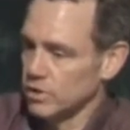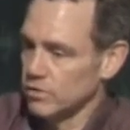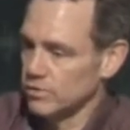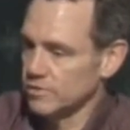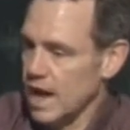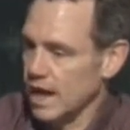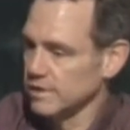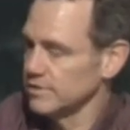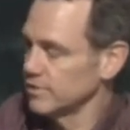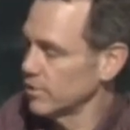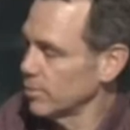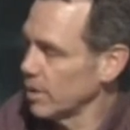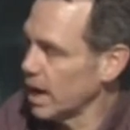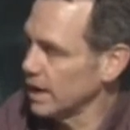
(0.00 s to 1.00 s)
taxing
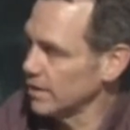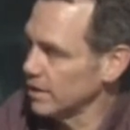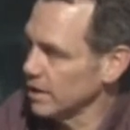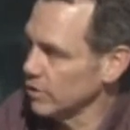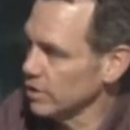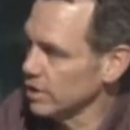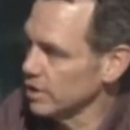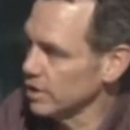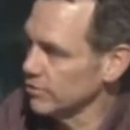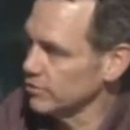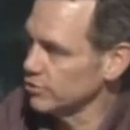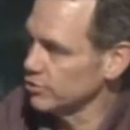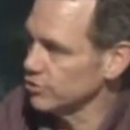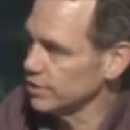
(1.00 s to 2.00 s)
their body. They don't get
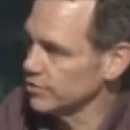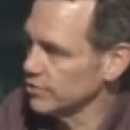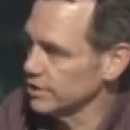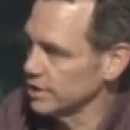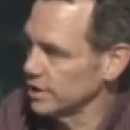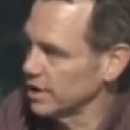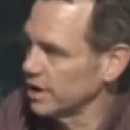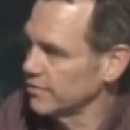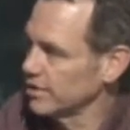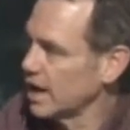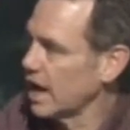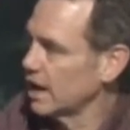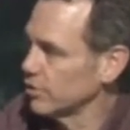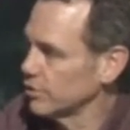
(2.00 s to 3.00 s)
enough nutrition and enough mm-hmm.
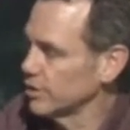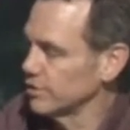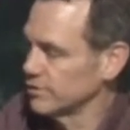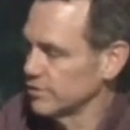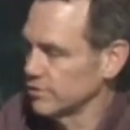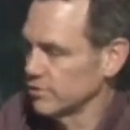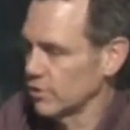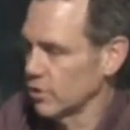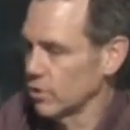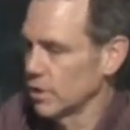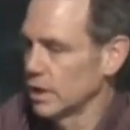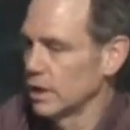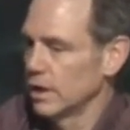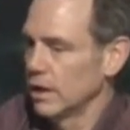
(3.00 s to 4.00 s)
calories. And so
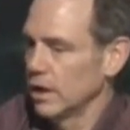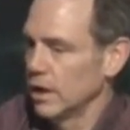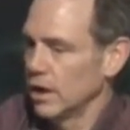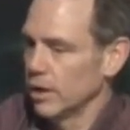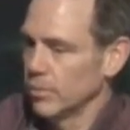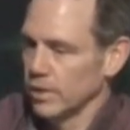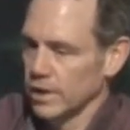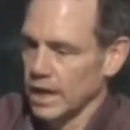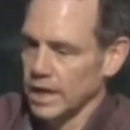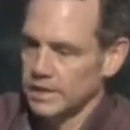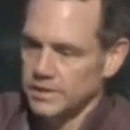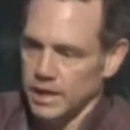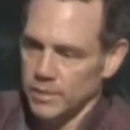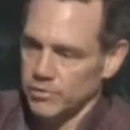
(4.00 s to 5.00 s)
um, a lot
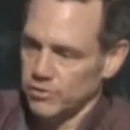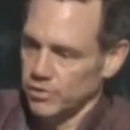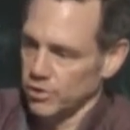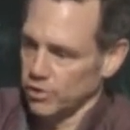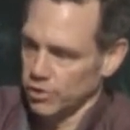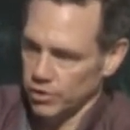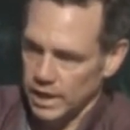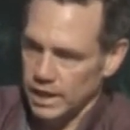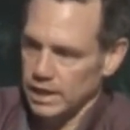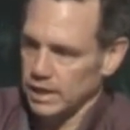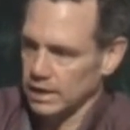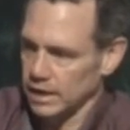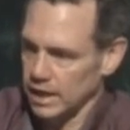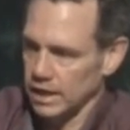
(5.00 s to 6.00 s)
of times, you know, you're
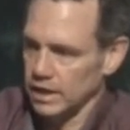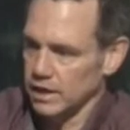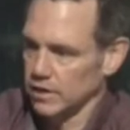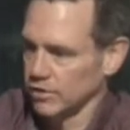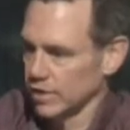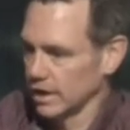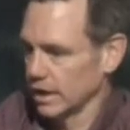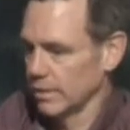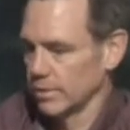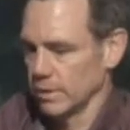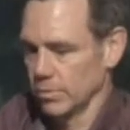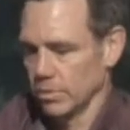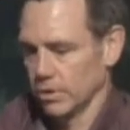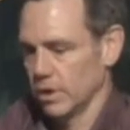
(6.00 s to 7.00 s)
eating and eating and you're like, I'm going
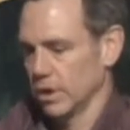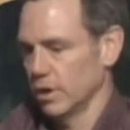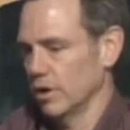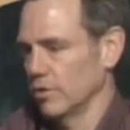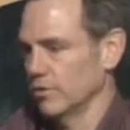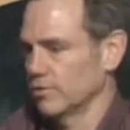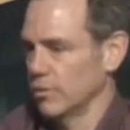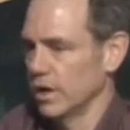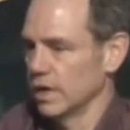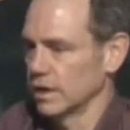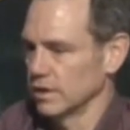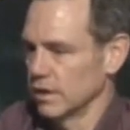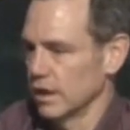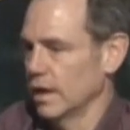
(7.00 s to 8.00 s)
to put on all this
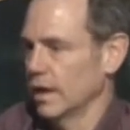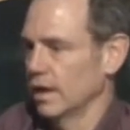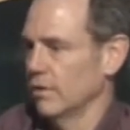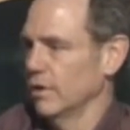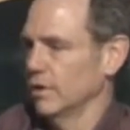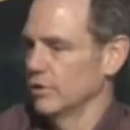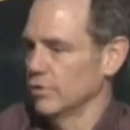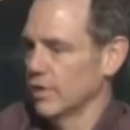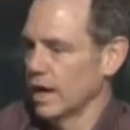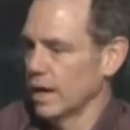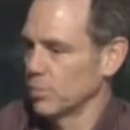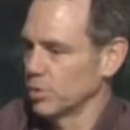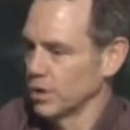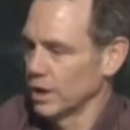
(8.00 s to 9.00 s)
weight. And I don't want to do
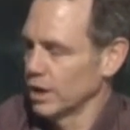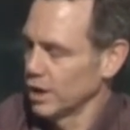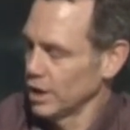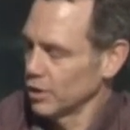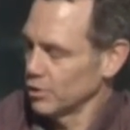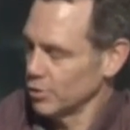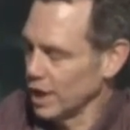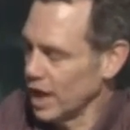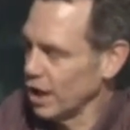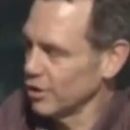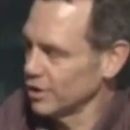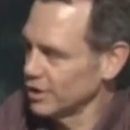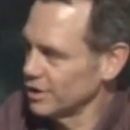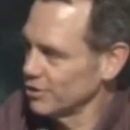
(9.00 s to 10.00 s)
that. But the
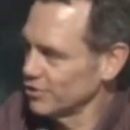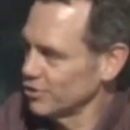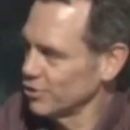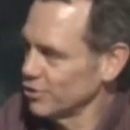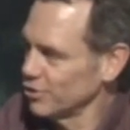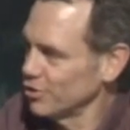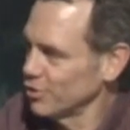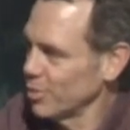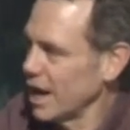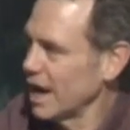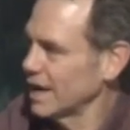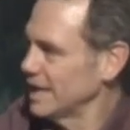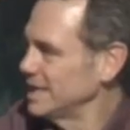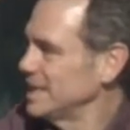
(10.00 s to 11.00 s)
reality is your, your
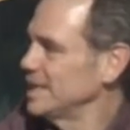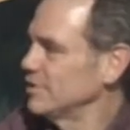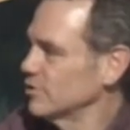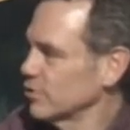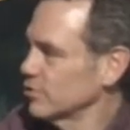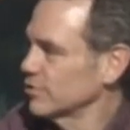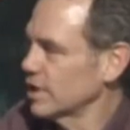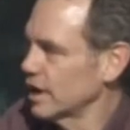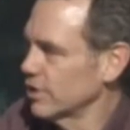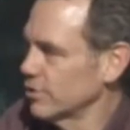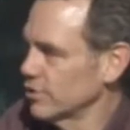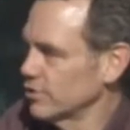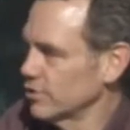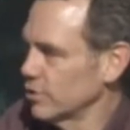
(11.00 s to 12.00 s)
body needs those
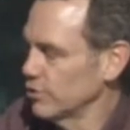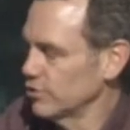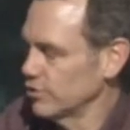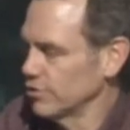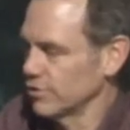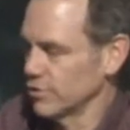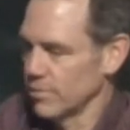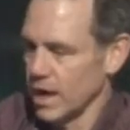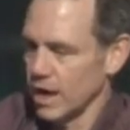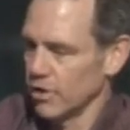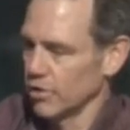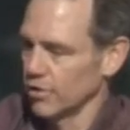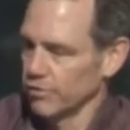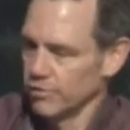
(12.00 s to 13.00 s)
calories. So it's just a
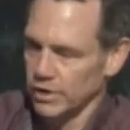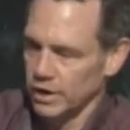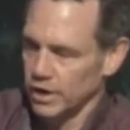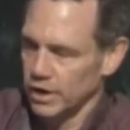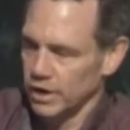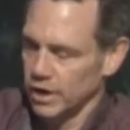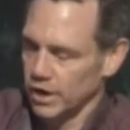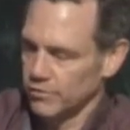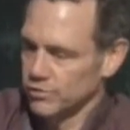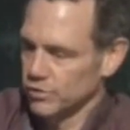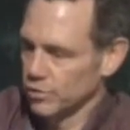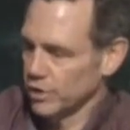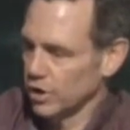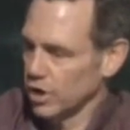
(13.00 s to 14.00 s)
matter of, of
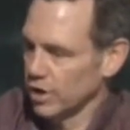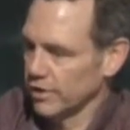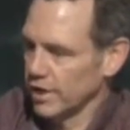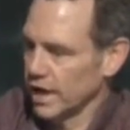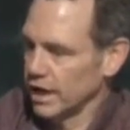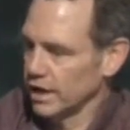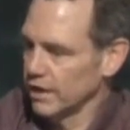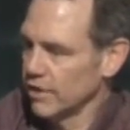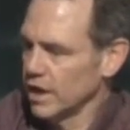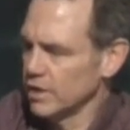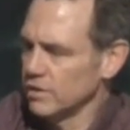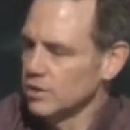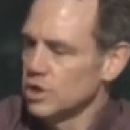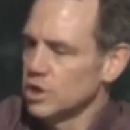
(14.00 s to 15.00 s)
doing all of that. And
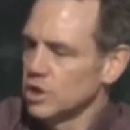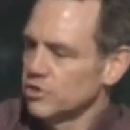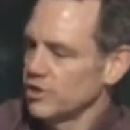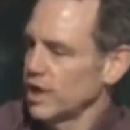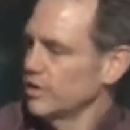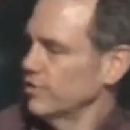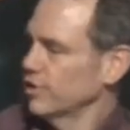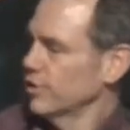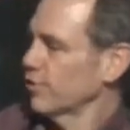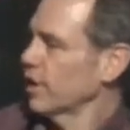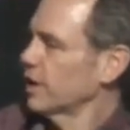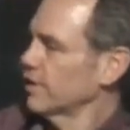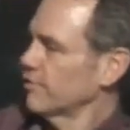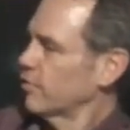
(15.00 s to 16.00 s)
then mm-hmm. changing your
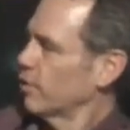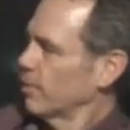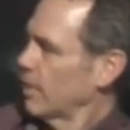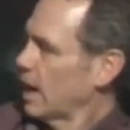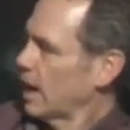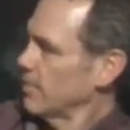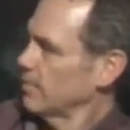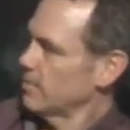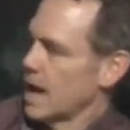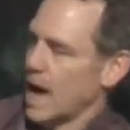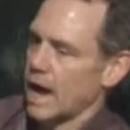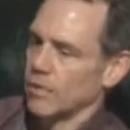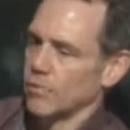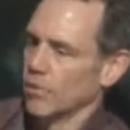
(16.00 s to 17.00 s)
running form. I'm
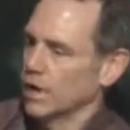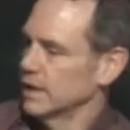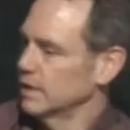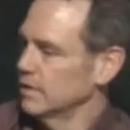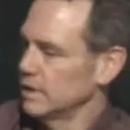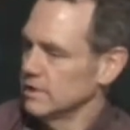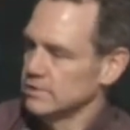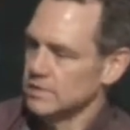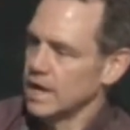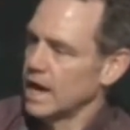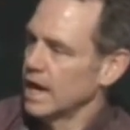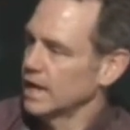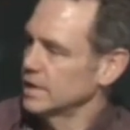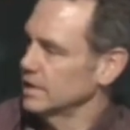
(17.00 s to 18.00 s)
not running these
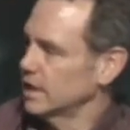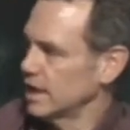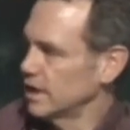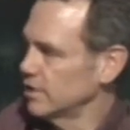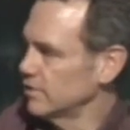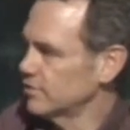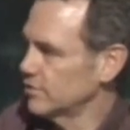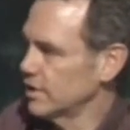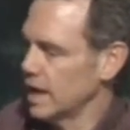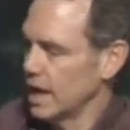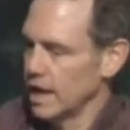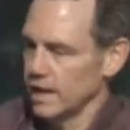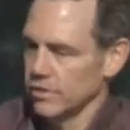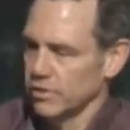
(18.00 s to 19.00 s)
nine days
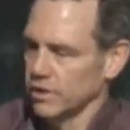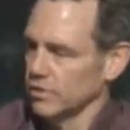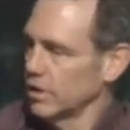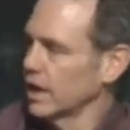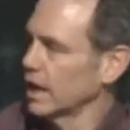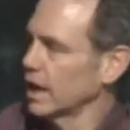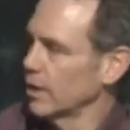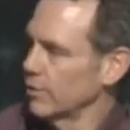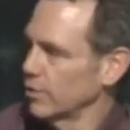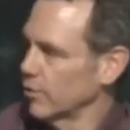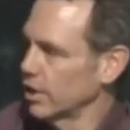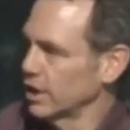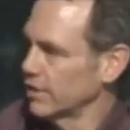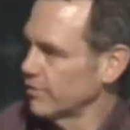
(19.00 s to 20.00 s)
anything like I would
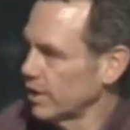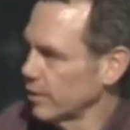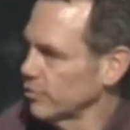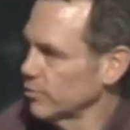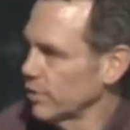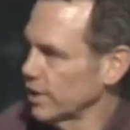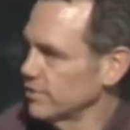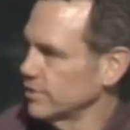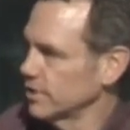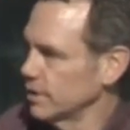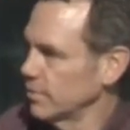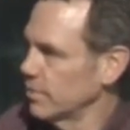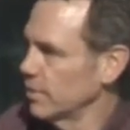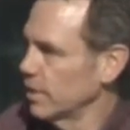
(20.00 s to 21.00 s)
run if I was racing
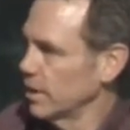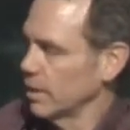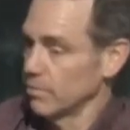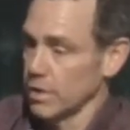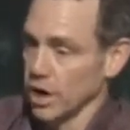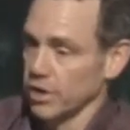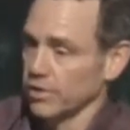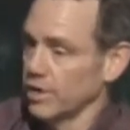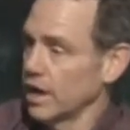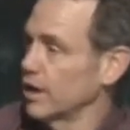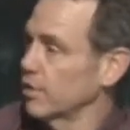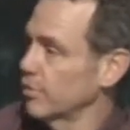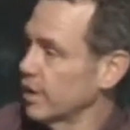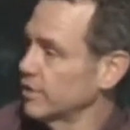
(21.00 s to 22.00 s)
a, a
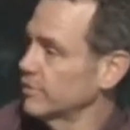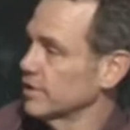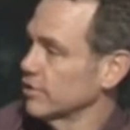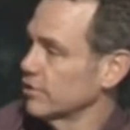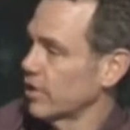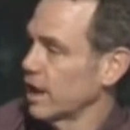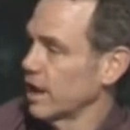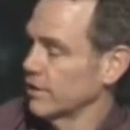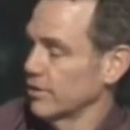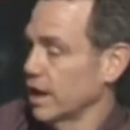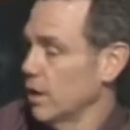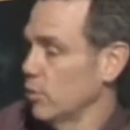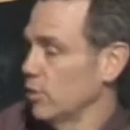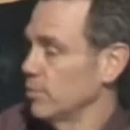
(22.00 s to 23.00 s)
marathon or racing a
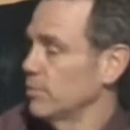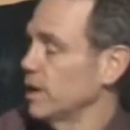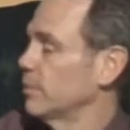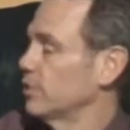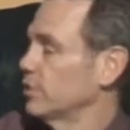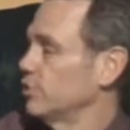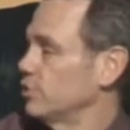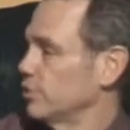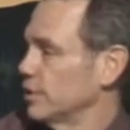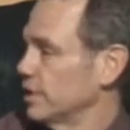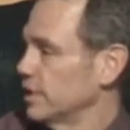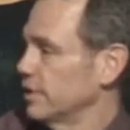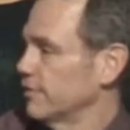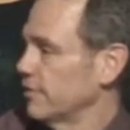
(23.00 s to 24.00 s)
triathlon. I wouldn't be able to do it
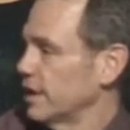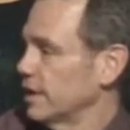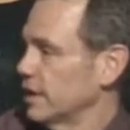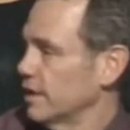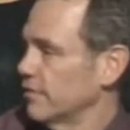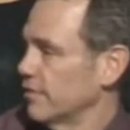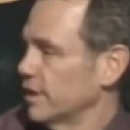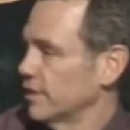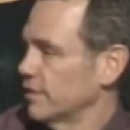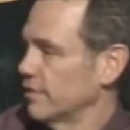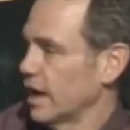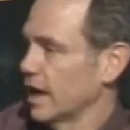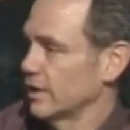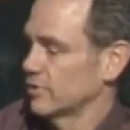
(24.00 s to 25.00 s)
if I, if I did mm-hmm.
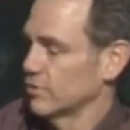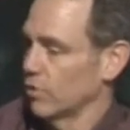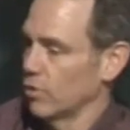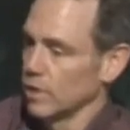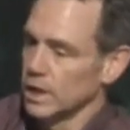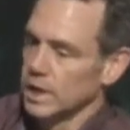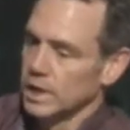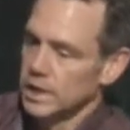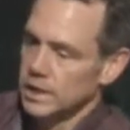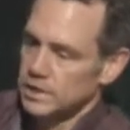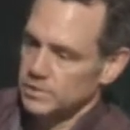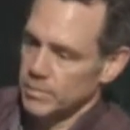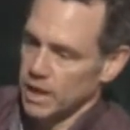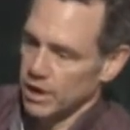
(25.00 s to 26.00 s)
that. So
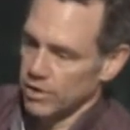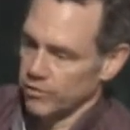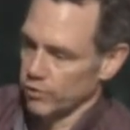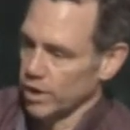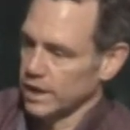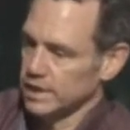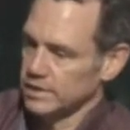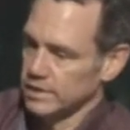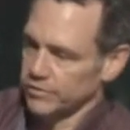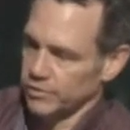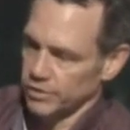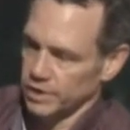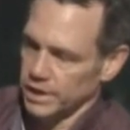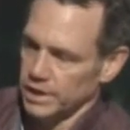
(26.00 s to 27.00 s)
it's a matter of running
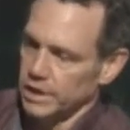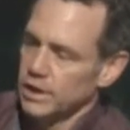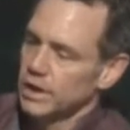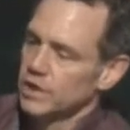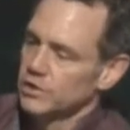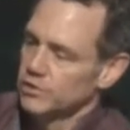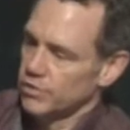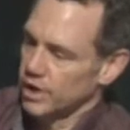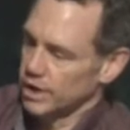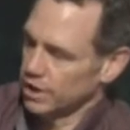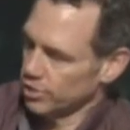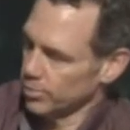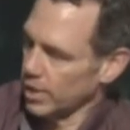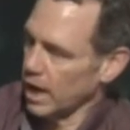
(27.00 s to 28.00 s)
differently,
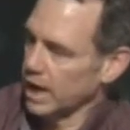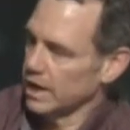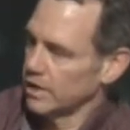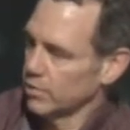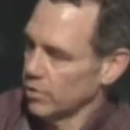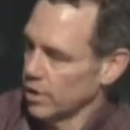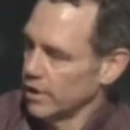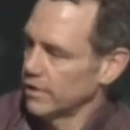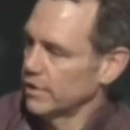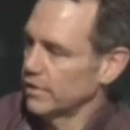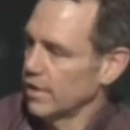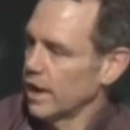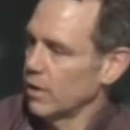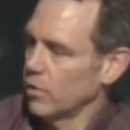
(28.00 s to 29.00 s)
training your body to run
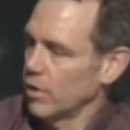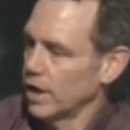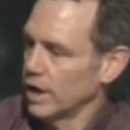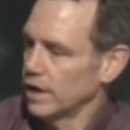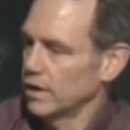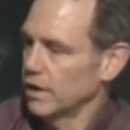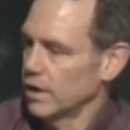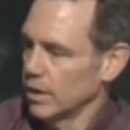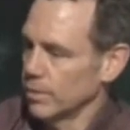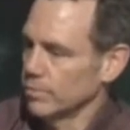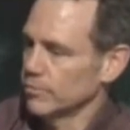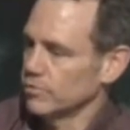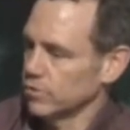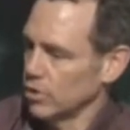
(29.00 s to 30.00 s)
that way, um,
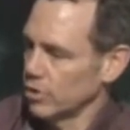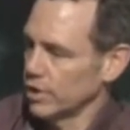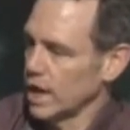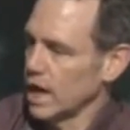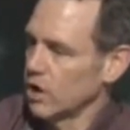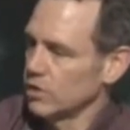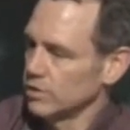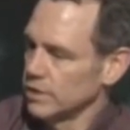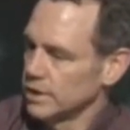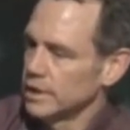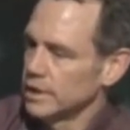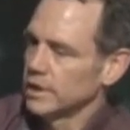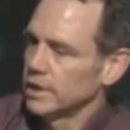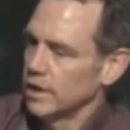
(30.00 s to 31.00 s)
slow down,
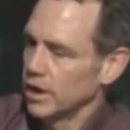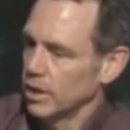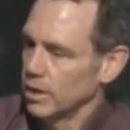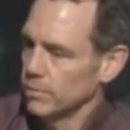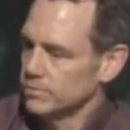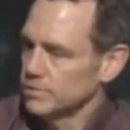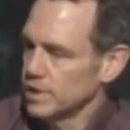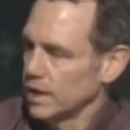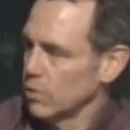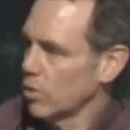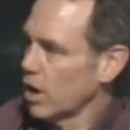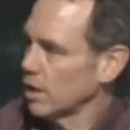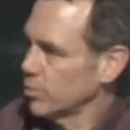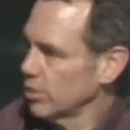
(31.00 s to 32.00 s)
um, take
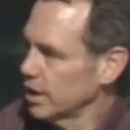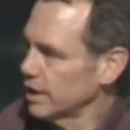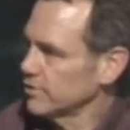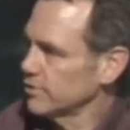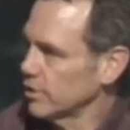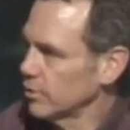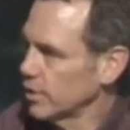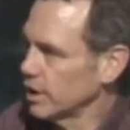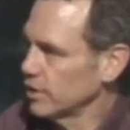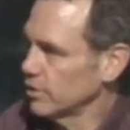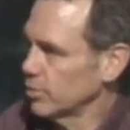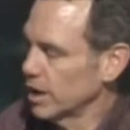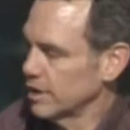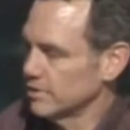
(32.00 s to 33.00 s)
walk breaks on a
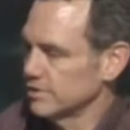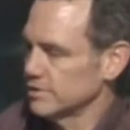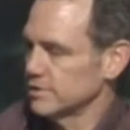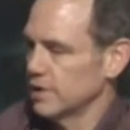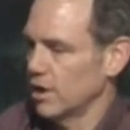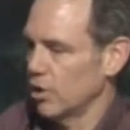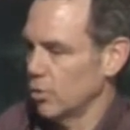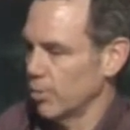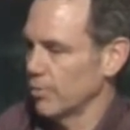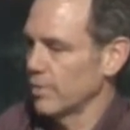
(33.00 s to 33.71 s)
regular basis to help.